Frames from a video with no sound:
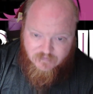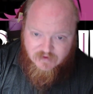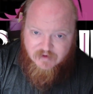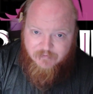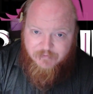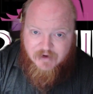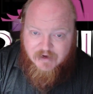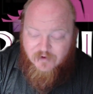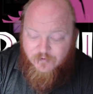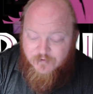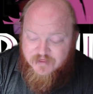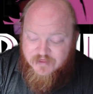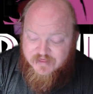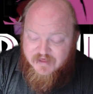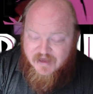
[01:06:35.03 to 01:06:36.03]
But
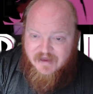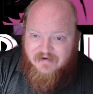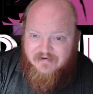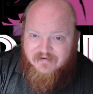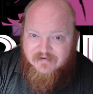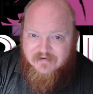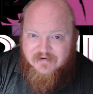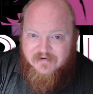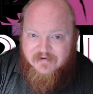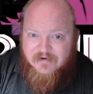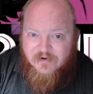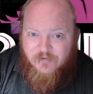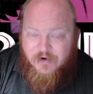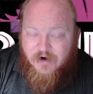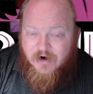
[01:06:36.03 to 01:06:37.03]
with that,
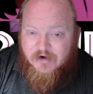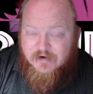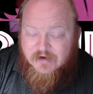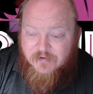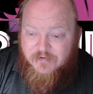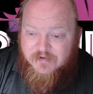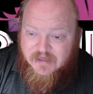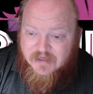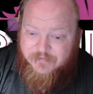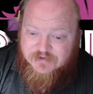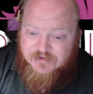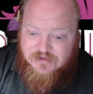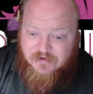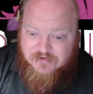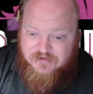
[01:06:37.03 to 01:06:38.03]
we are done with
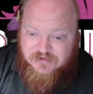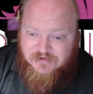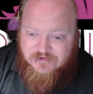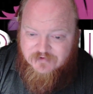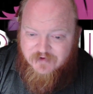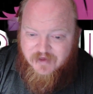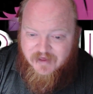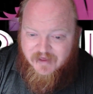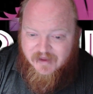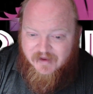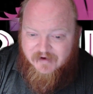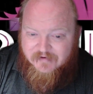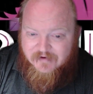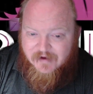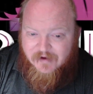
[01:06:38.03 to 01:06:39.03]
episode 2,
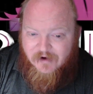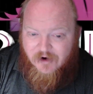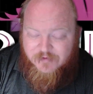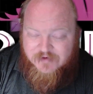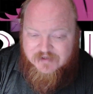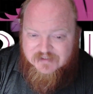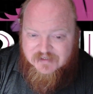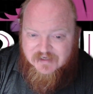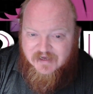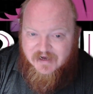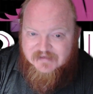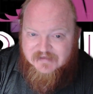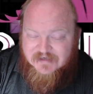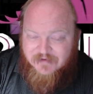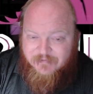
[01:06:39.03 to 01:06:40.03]
and I hope to see you
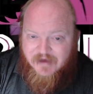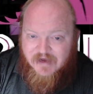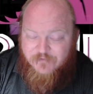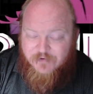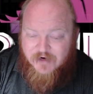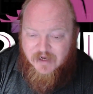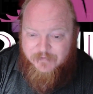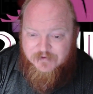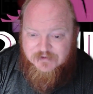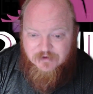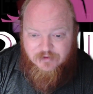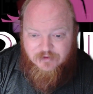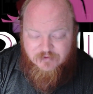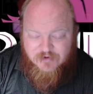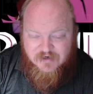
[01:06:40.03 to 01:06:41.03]
guys come back for
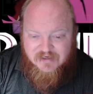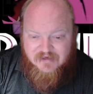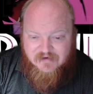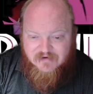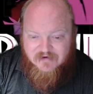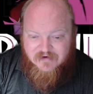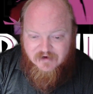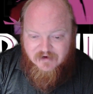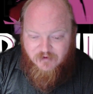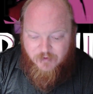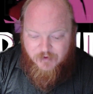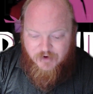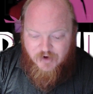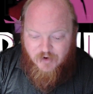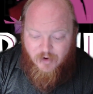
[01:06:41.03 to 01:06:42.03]
episode 3, where
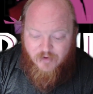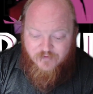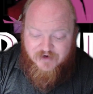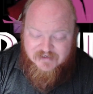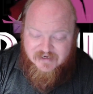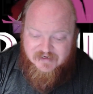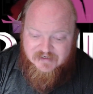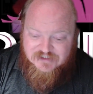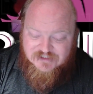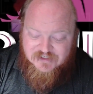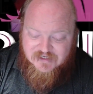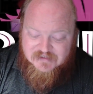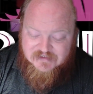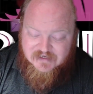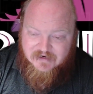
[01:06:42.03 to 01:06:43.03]
we go over data
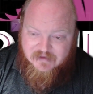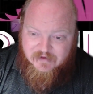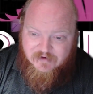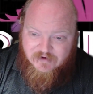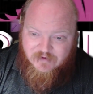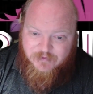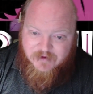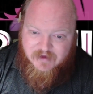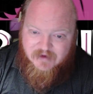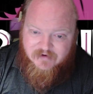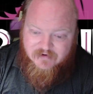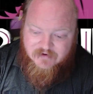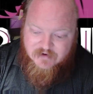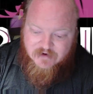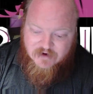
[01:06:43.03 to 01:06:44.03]
sheets and a little bit
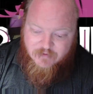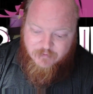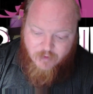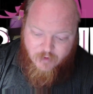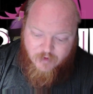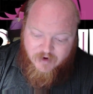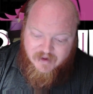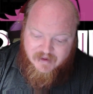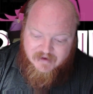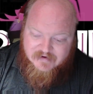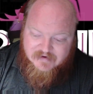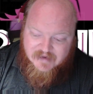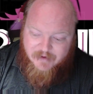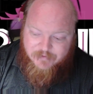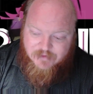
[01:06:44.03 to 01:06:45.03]
more in
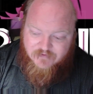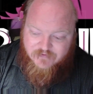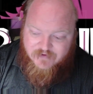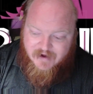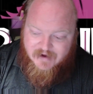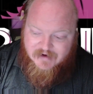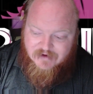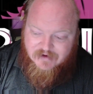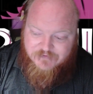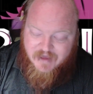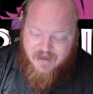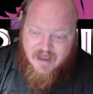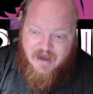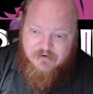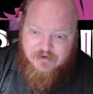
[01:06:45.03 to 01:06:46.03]
depth of kind of
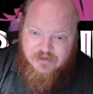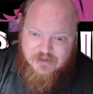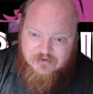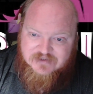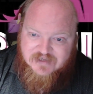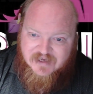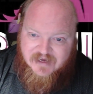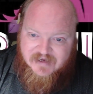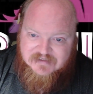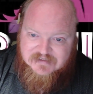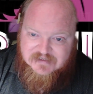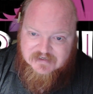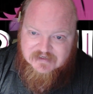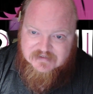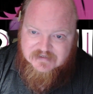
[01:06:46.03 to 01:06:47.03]
how to use
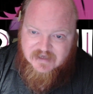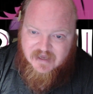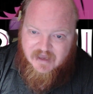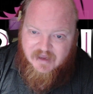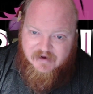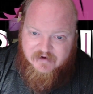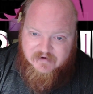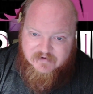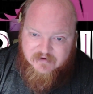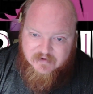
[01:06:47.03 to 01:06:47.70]
cases and